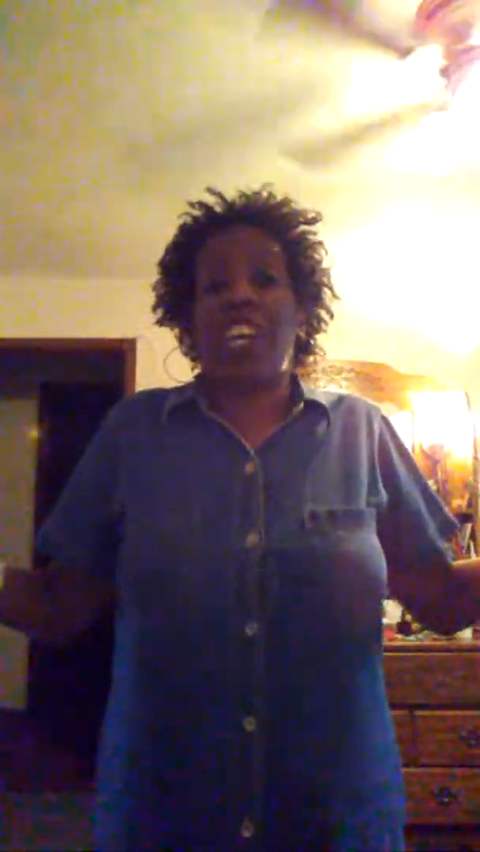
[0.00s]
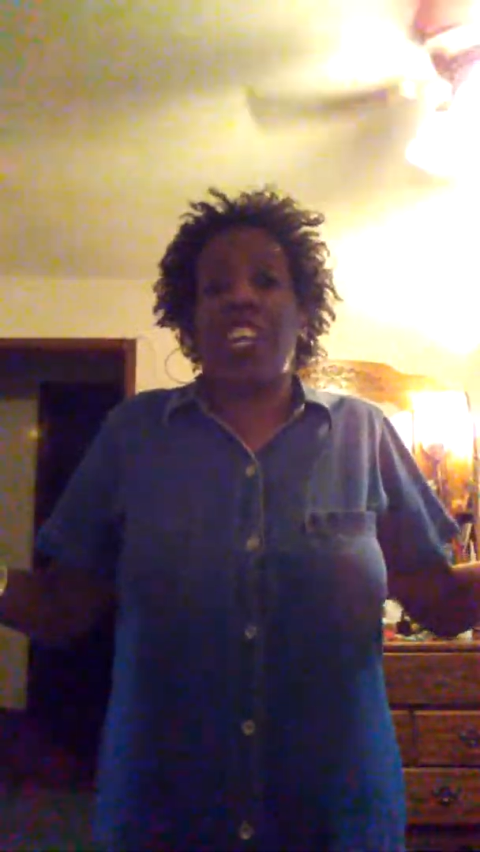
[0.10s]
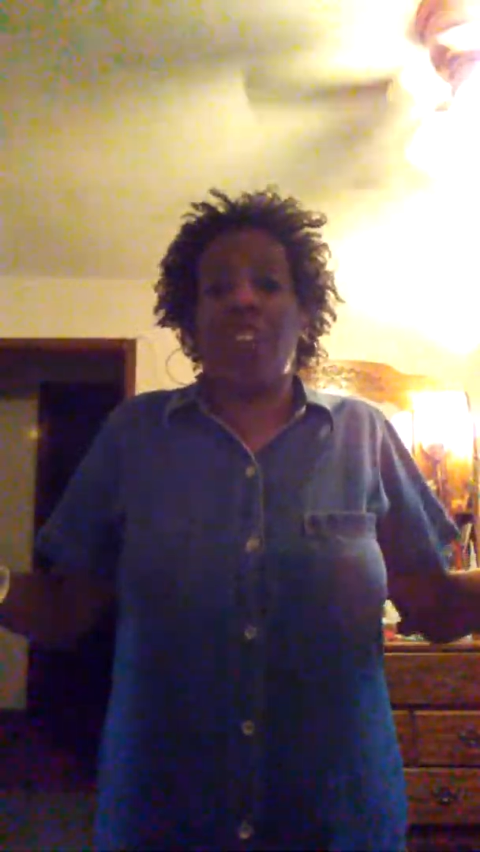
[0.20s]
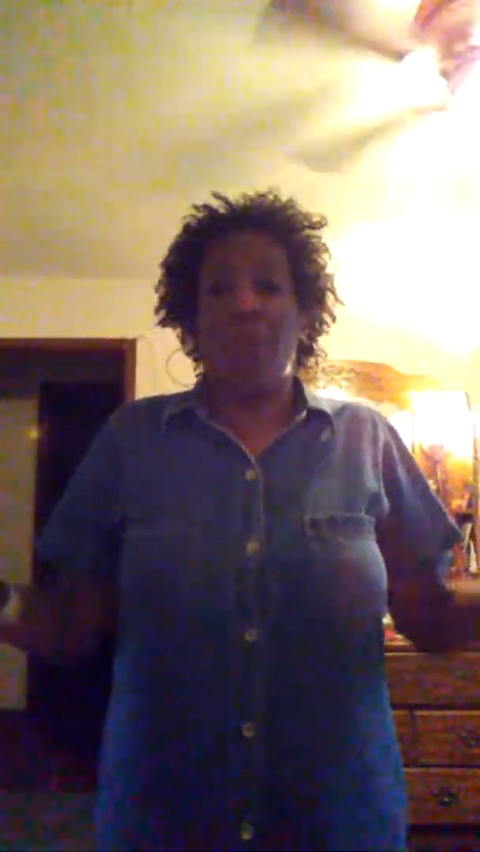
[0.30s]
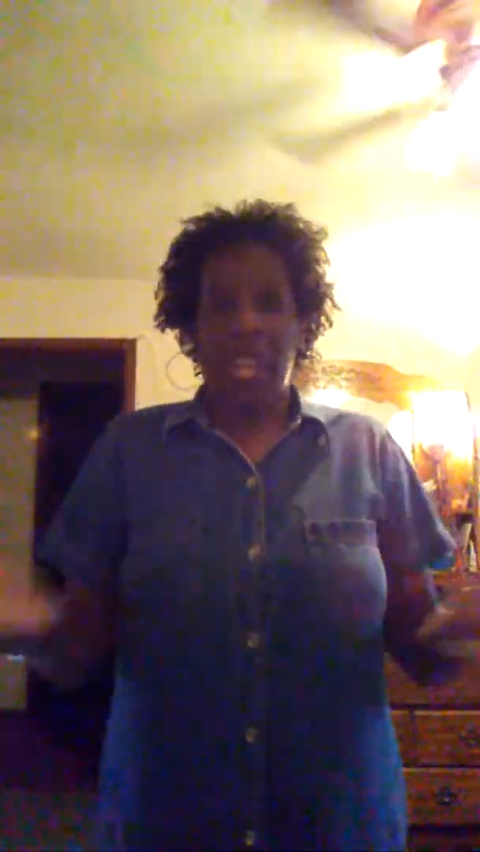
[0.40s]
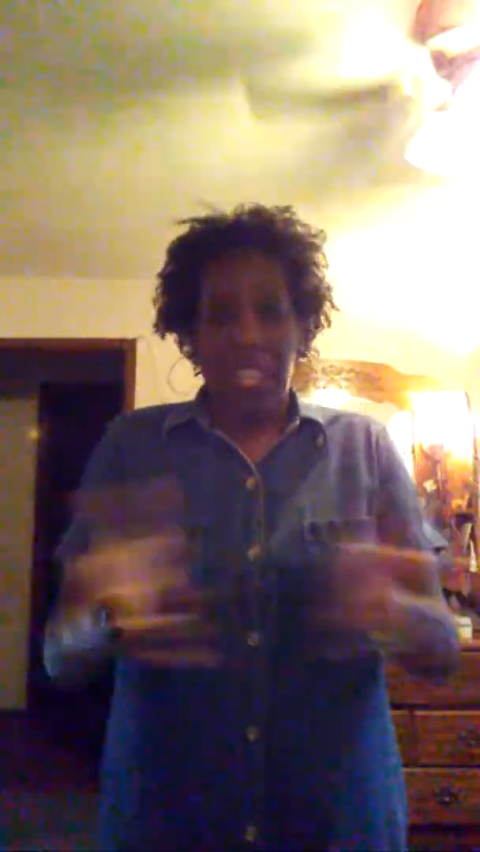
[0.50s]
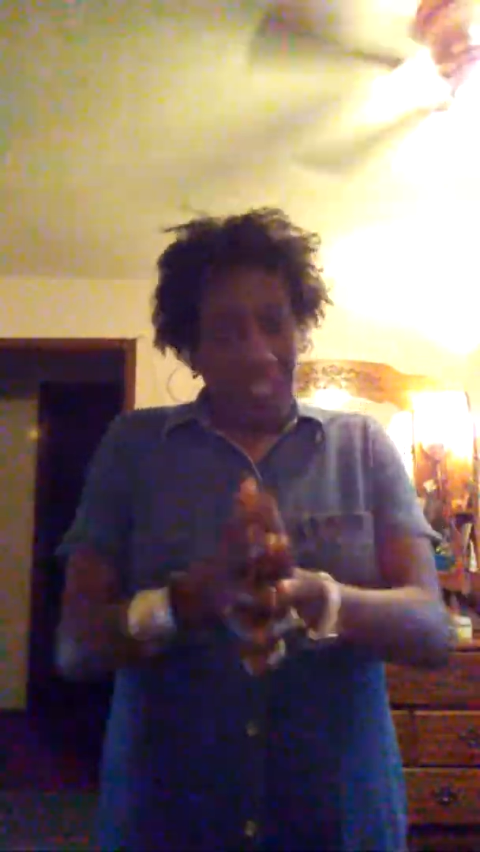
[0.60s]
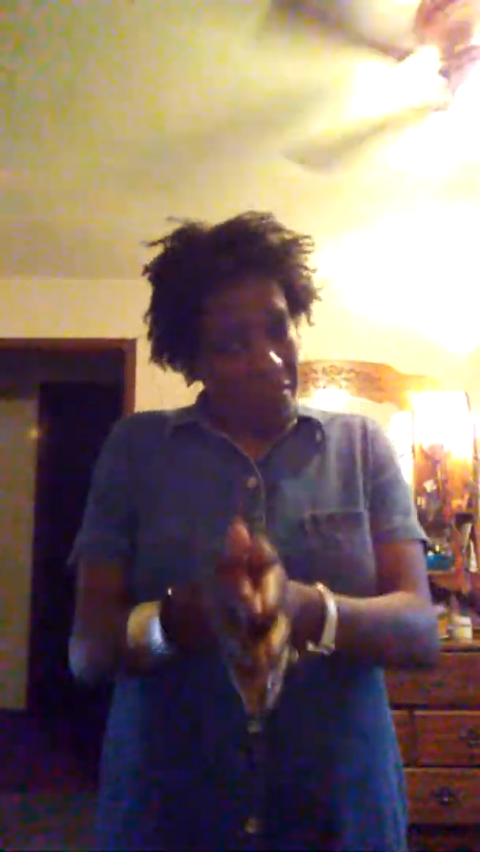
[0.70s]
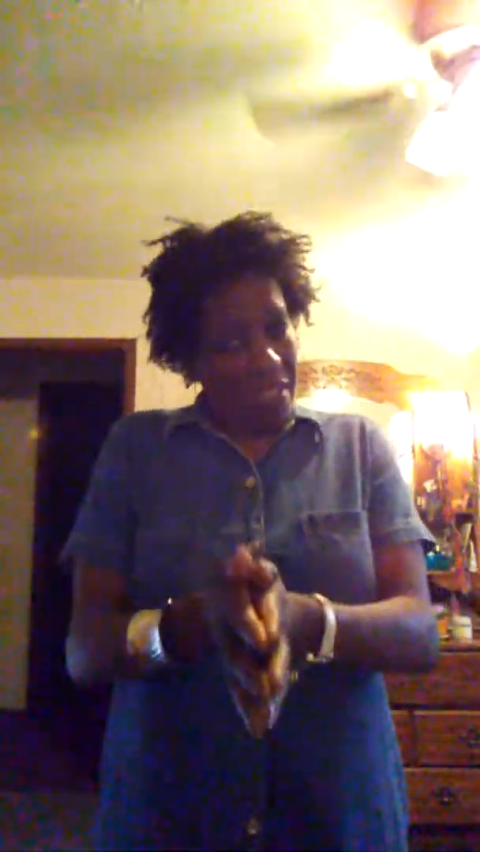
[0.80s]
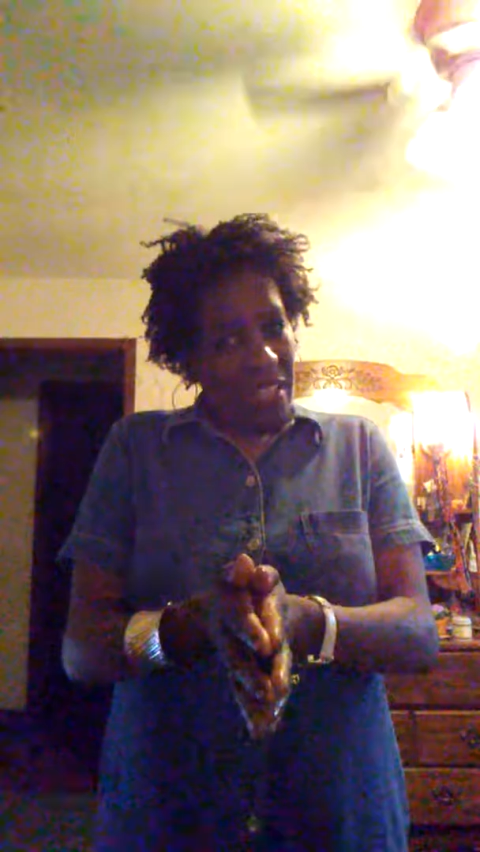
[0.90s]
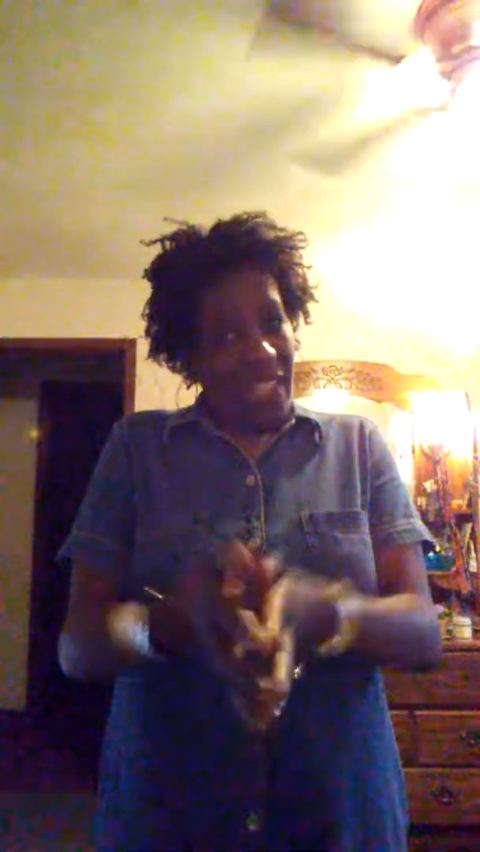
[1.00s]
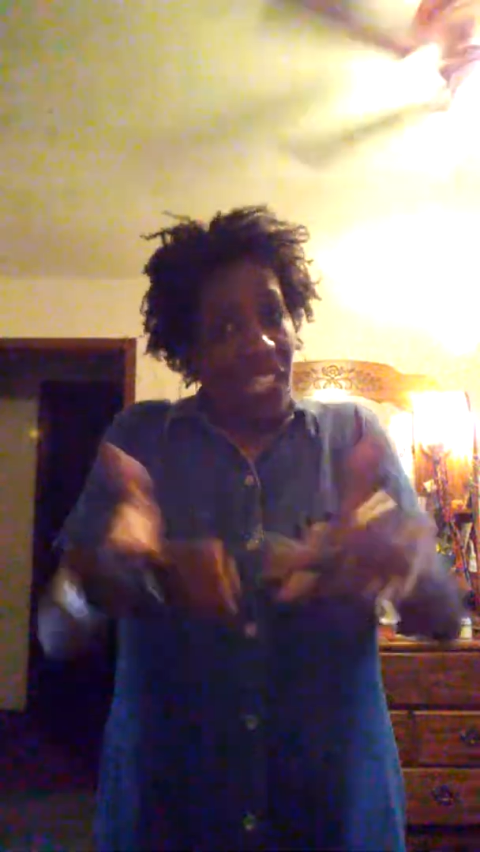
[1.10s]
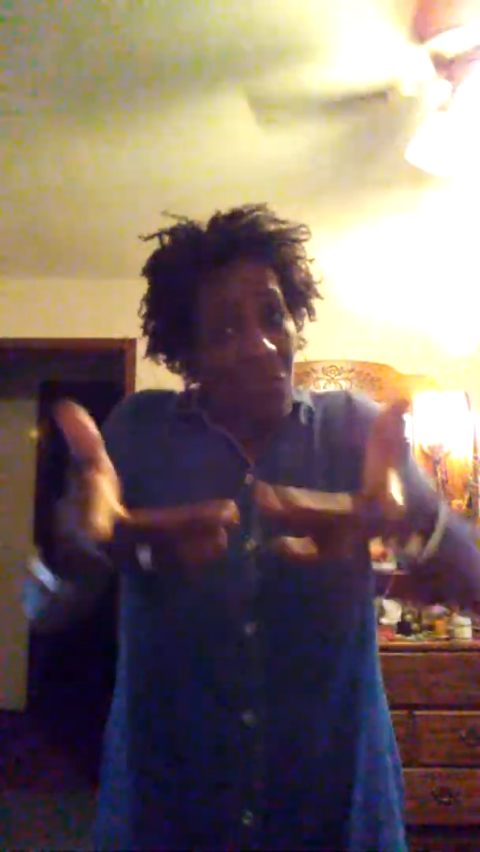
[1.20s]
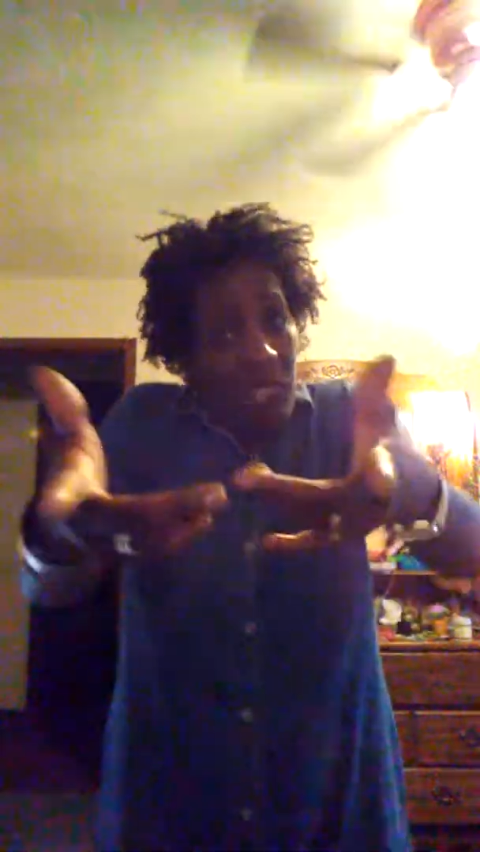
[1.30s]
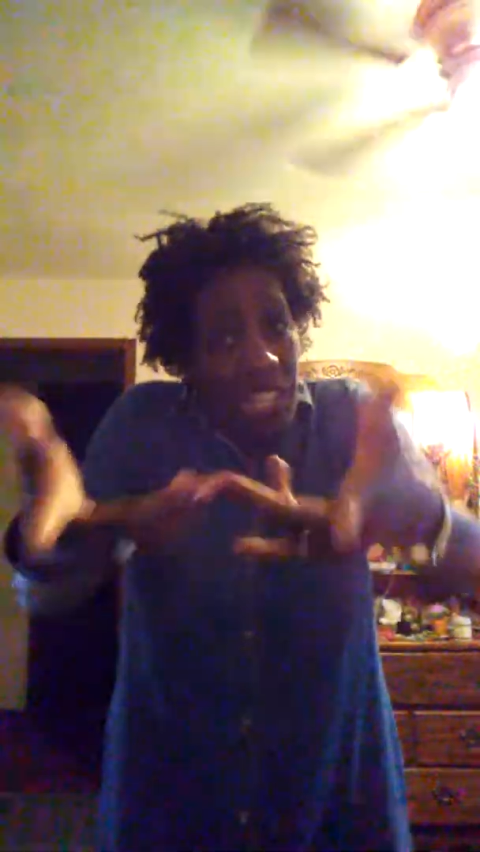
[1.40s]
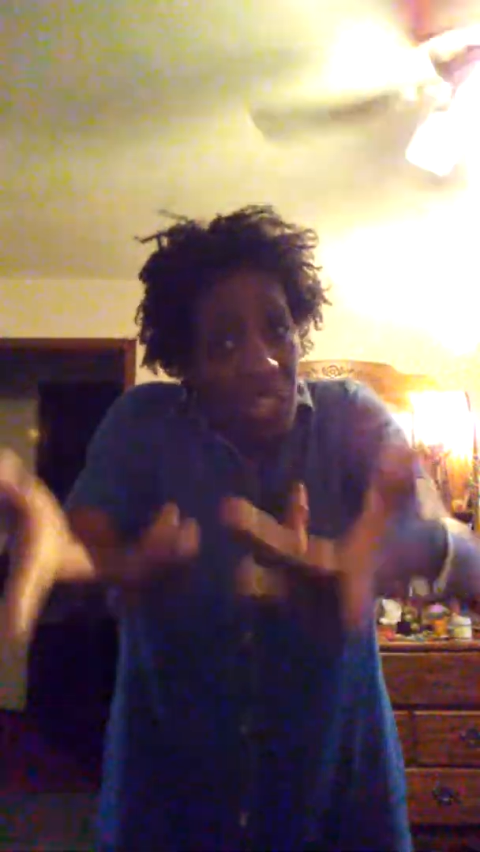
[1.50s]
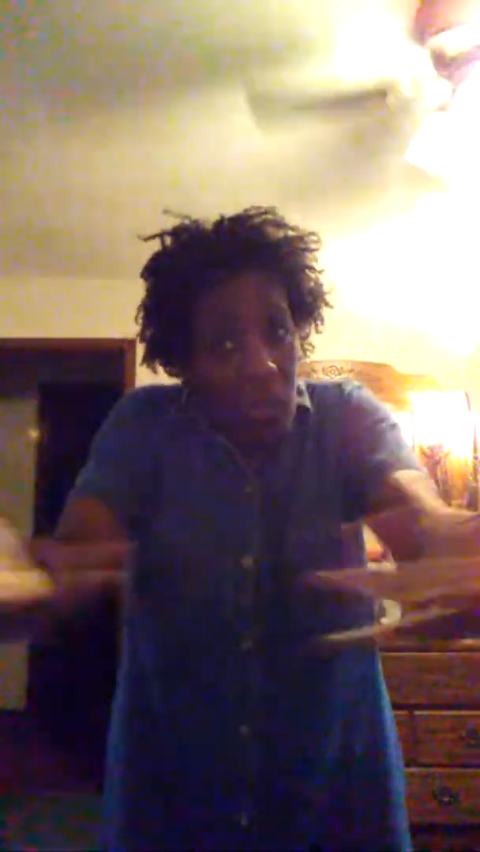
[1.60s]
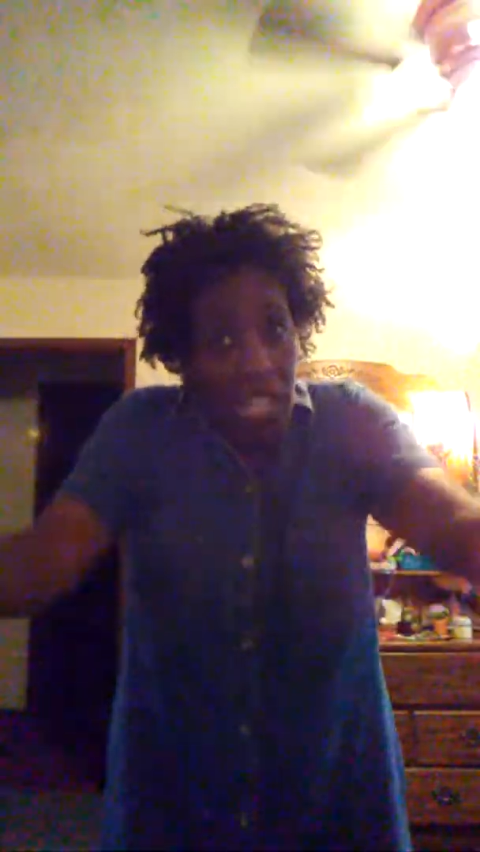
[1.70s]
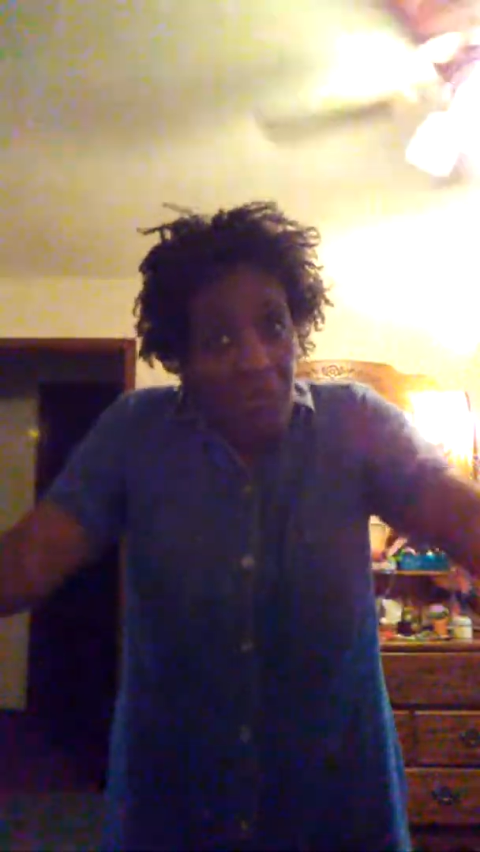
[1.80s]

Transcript: out anyway. That's what they do.